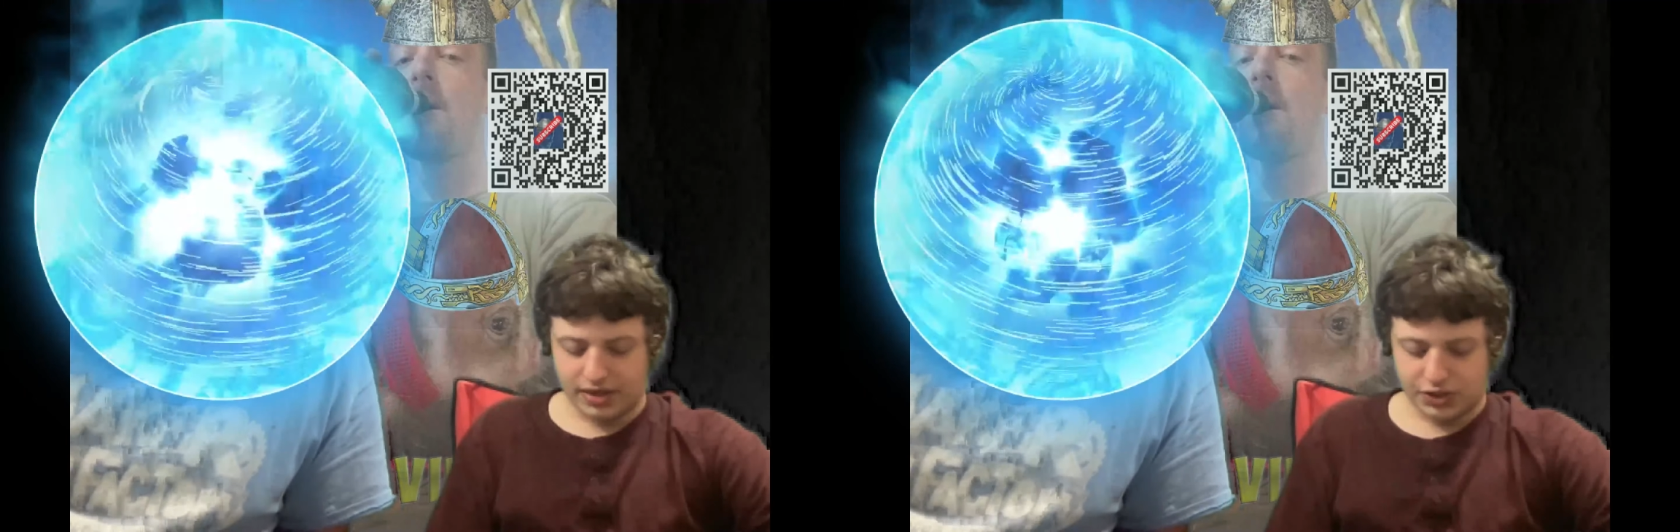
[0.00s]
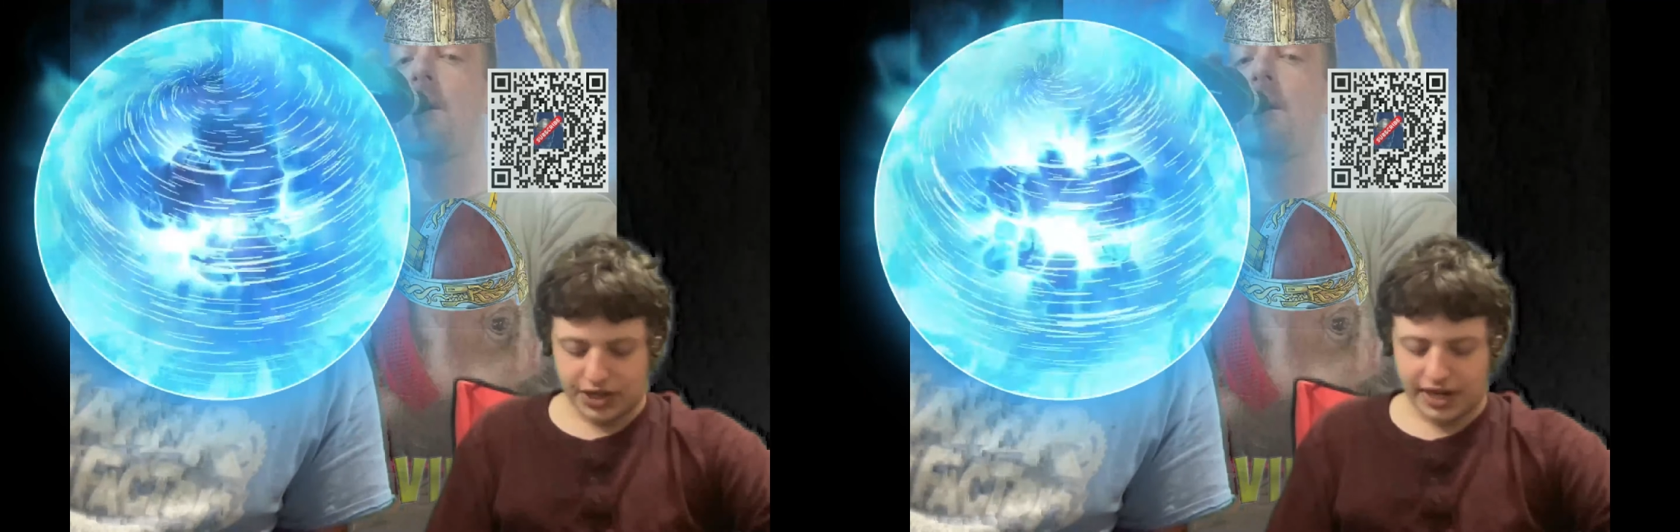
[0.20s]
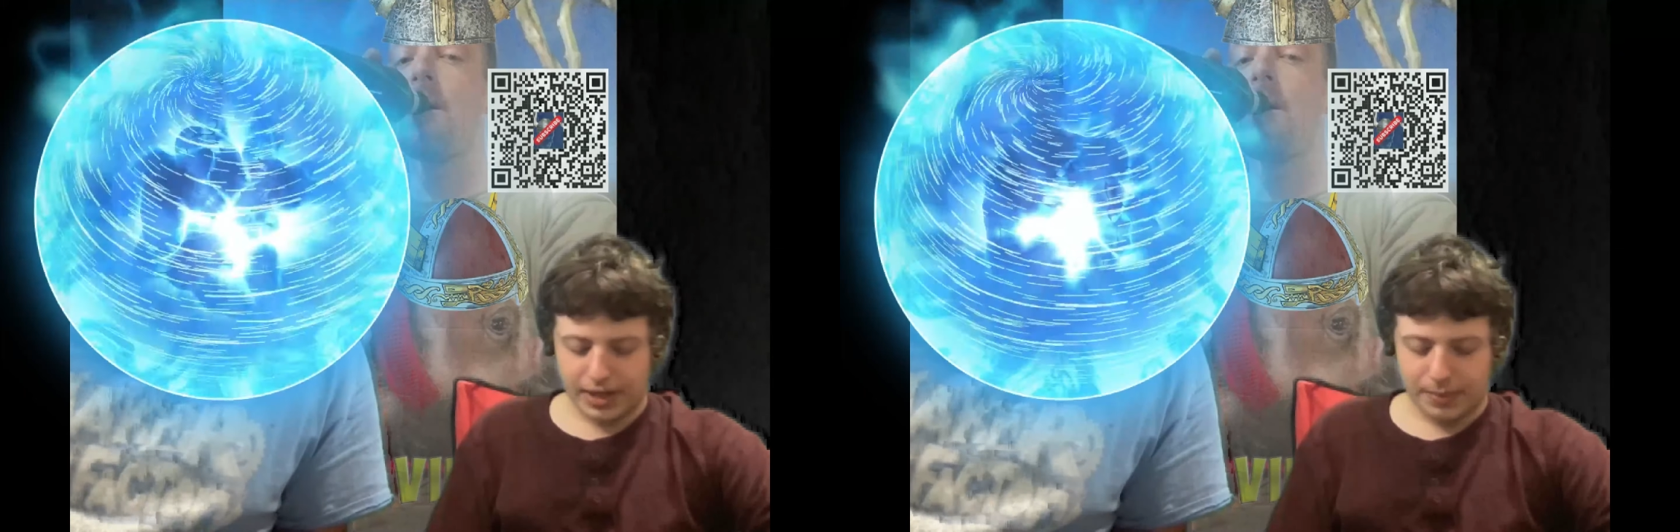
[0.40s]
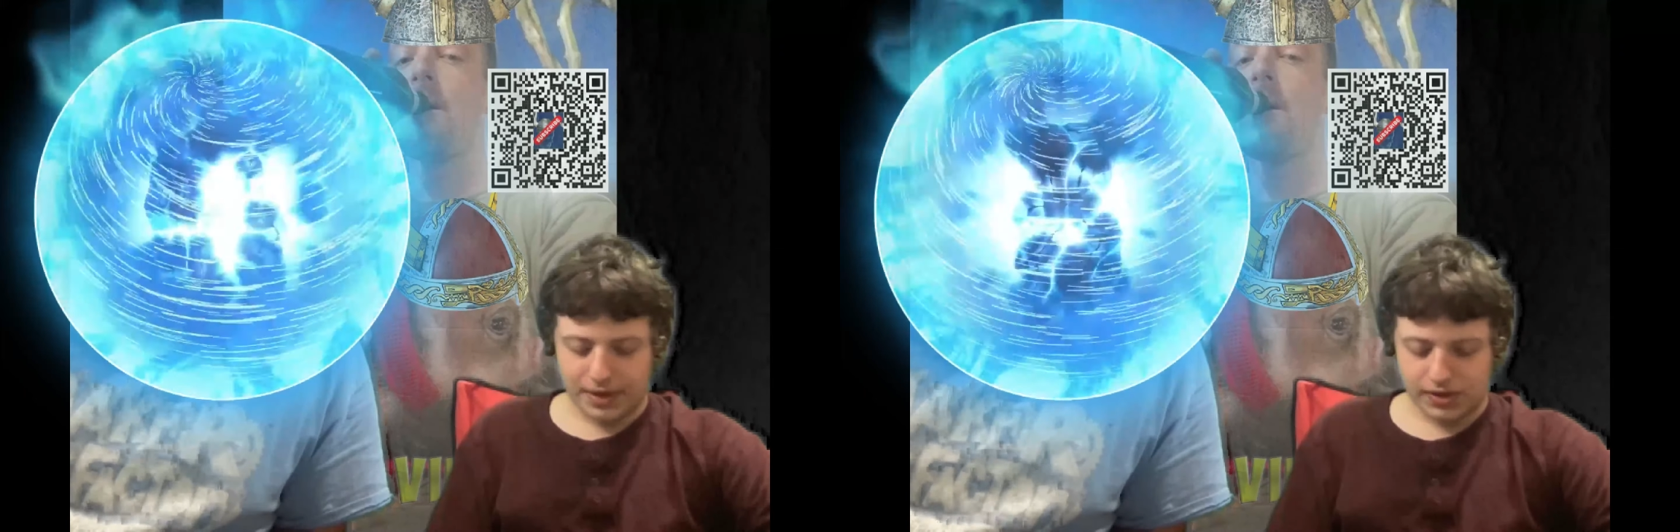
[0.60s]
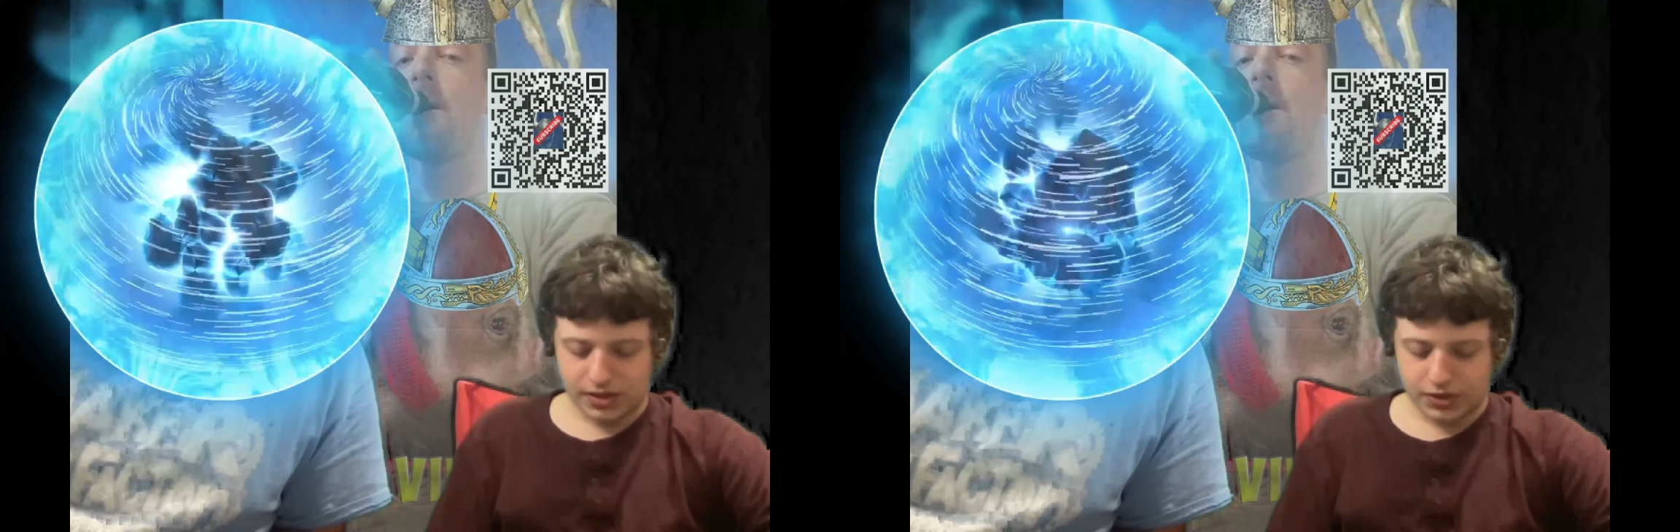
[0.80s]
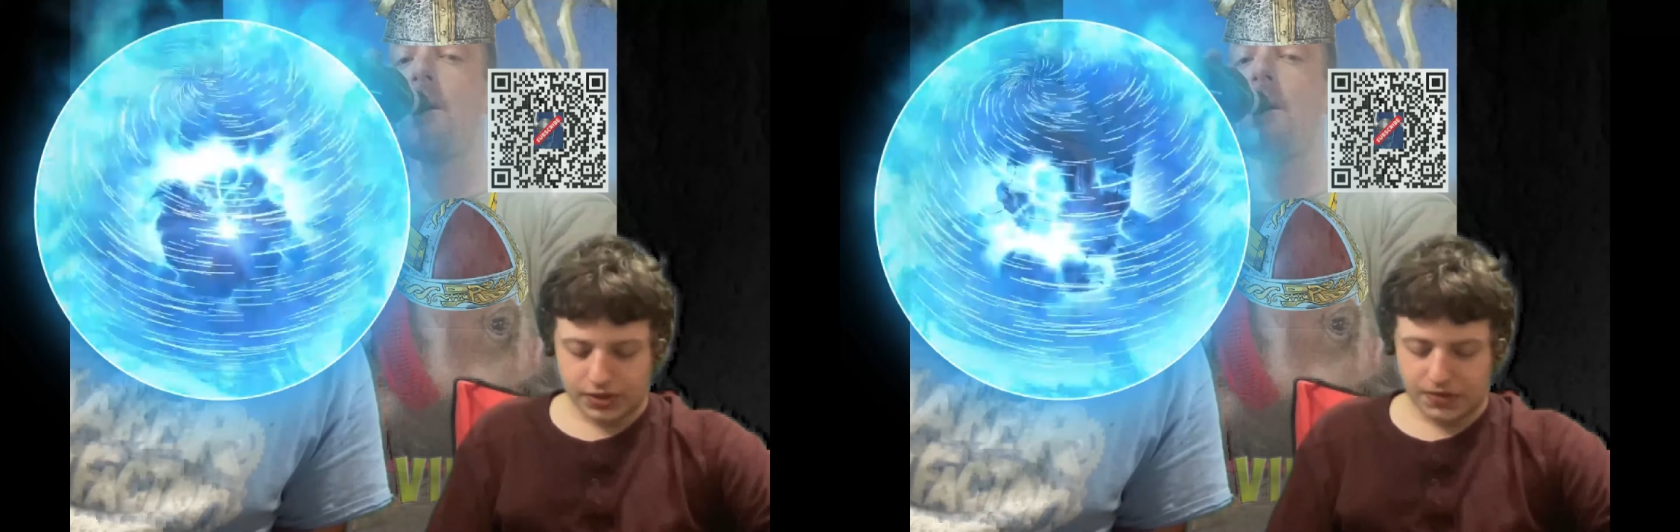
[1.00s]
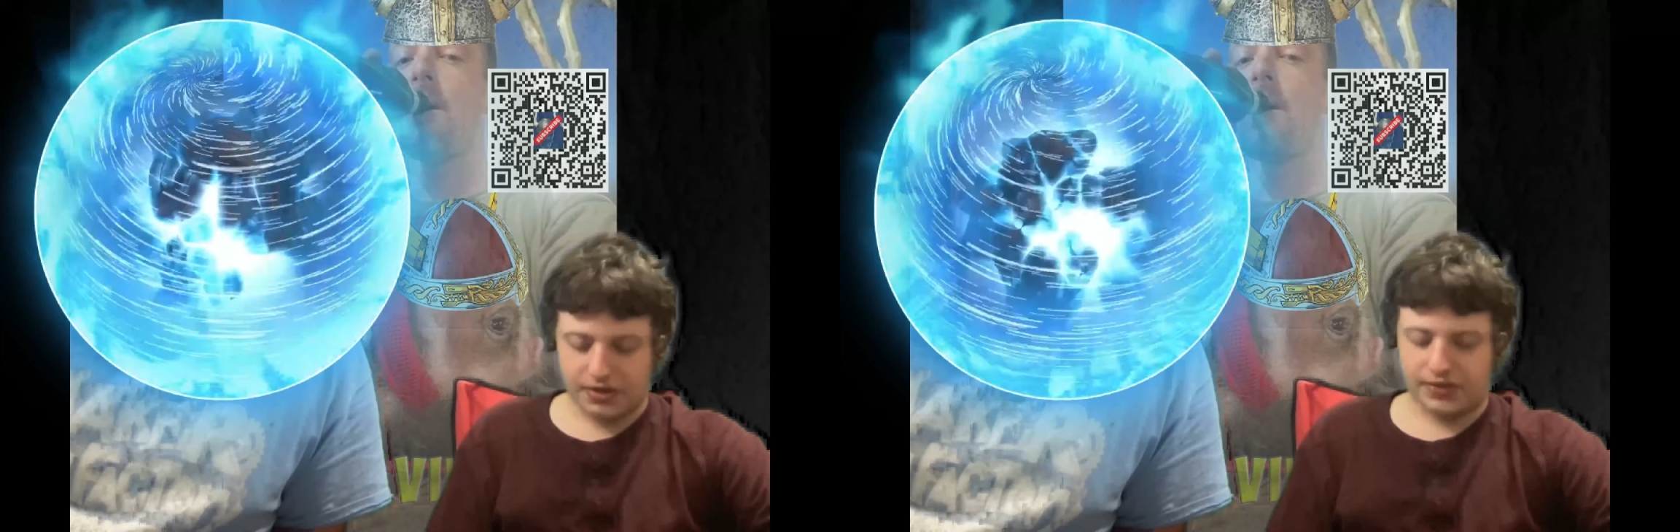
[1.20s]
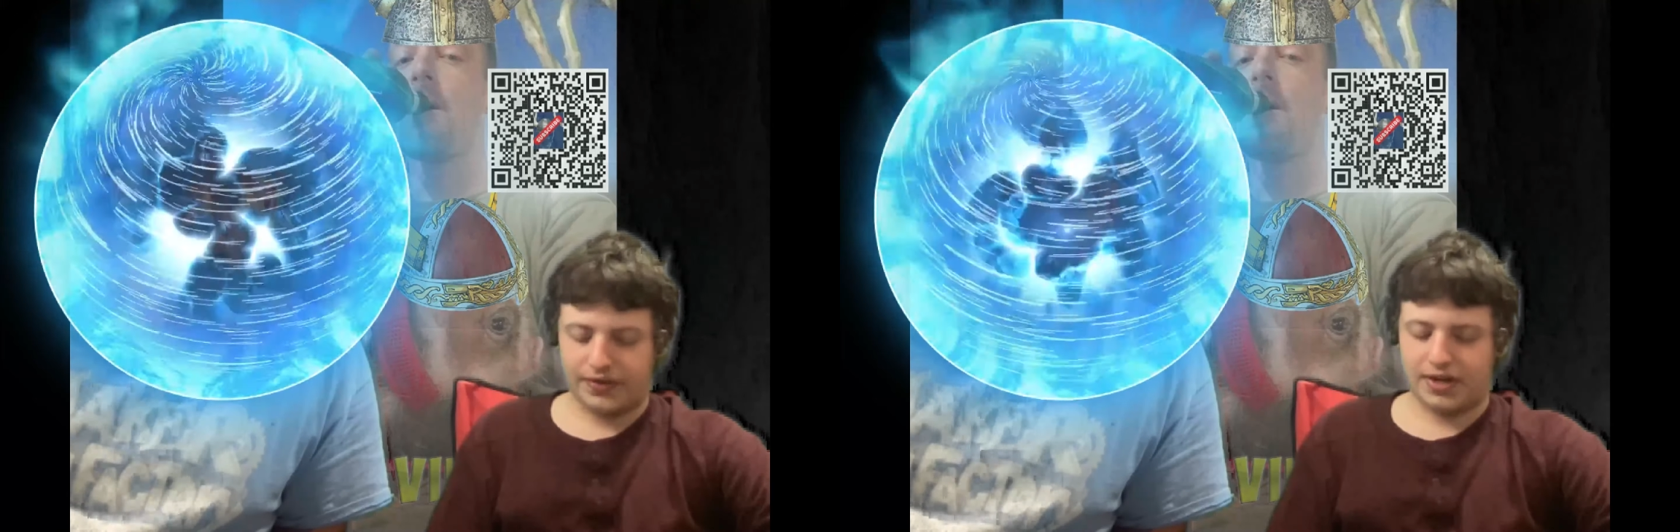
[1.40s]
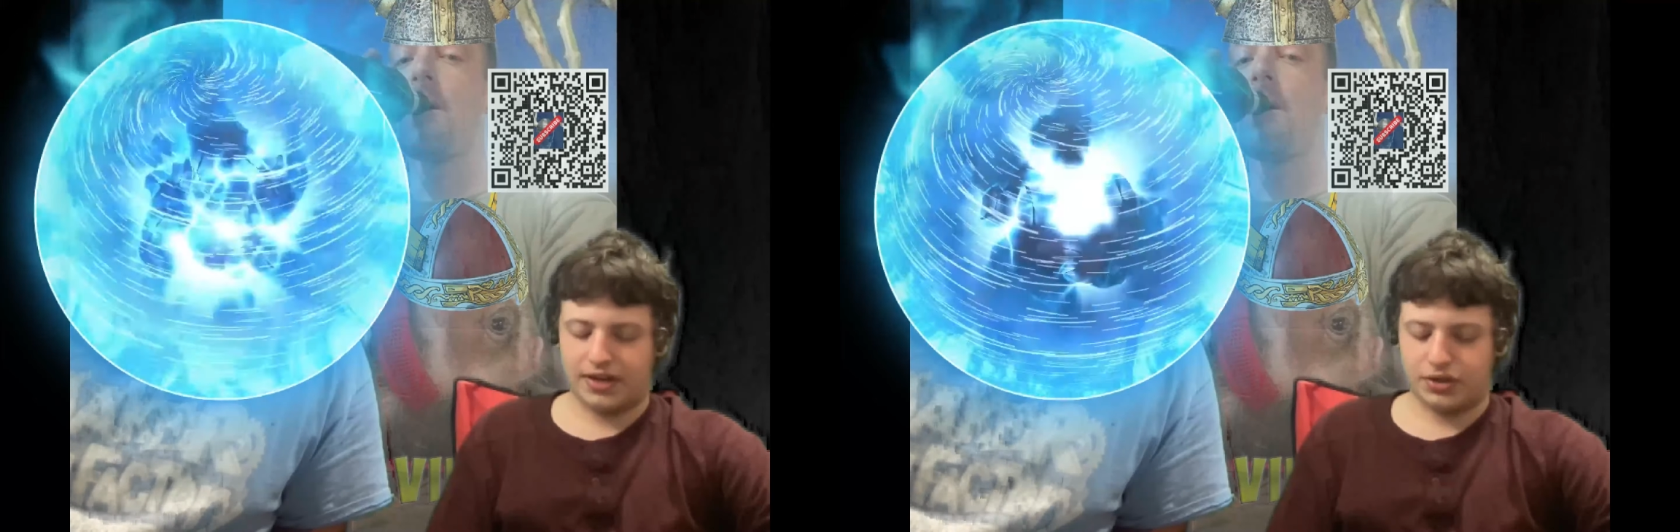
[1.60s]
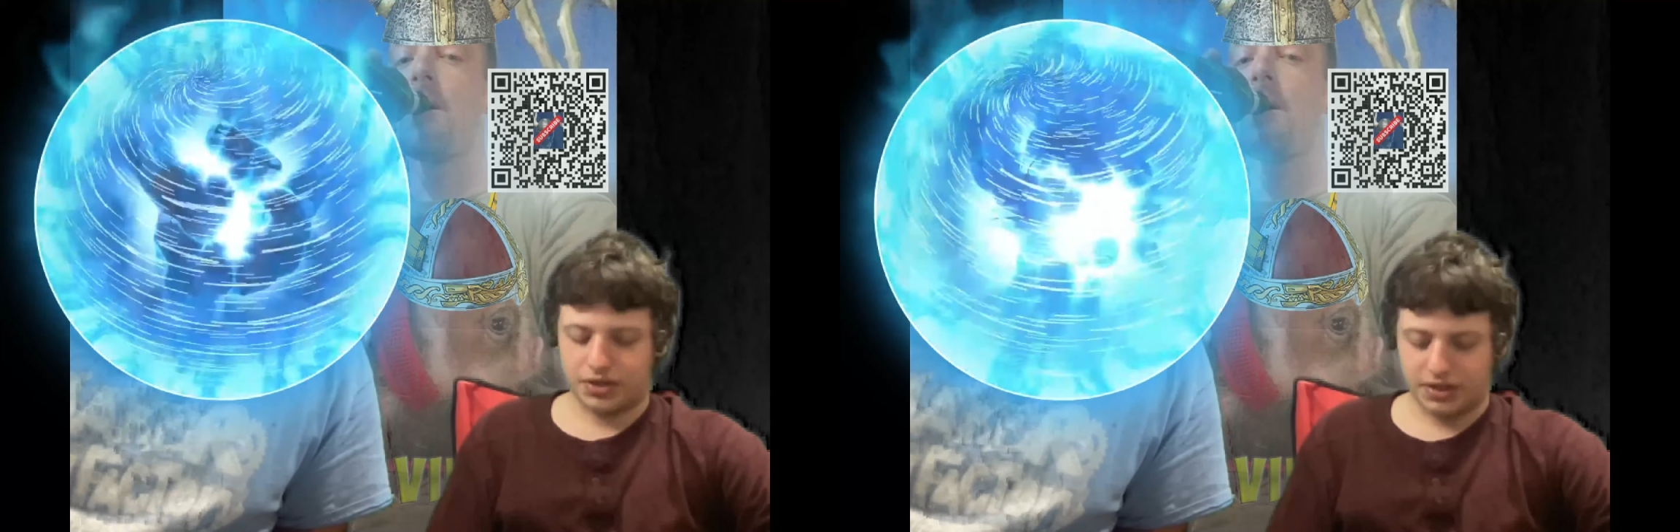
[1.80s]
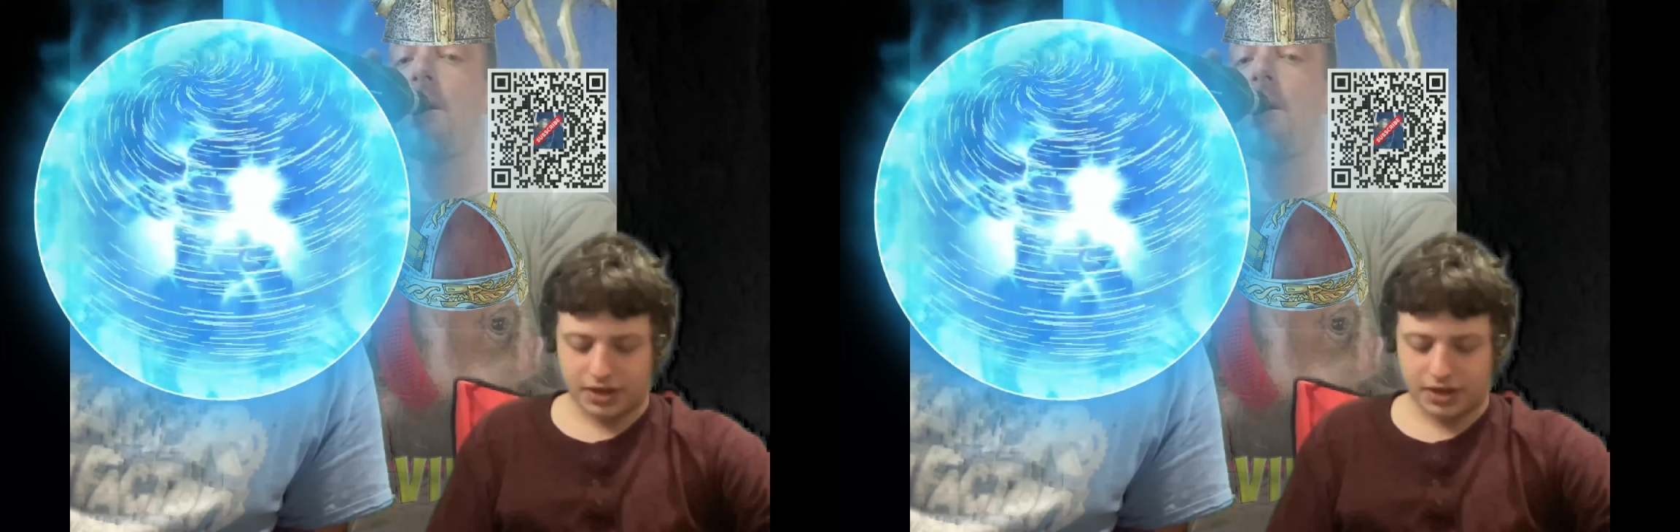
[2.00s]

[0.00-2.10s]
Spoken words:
chaining message authentication